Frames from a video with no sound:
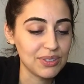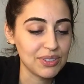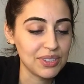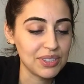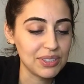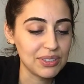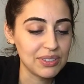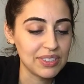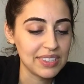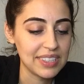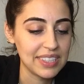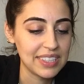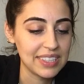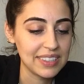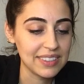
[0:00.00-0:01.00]
through,
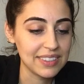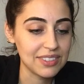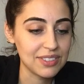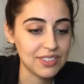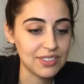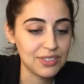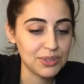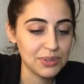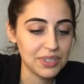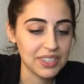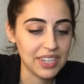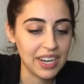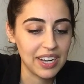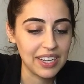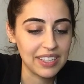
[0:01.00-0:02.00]
listen to your
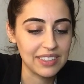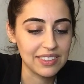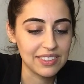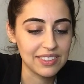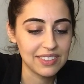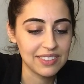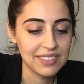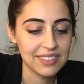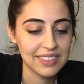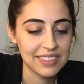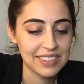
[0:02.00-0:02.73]
guides.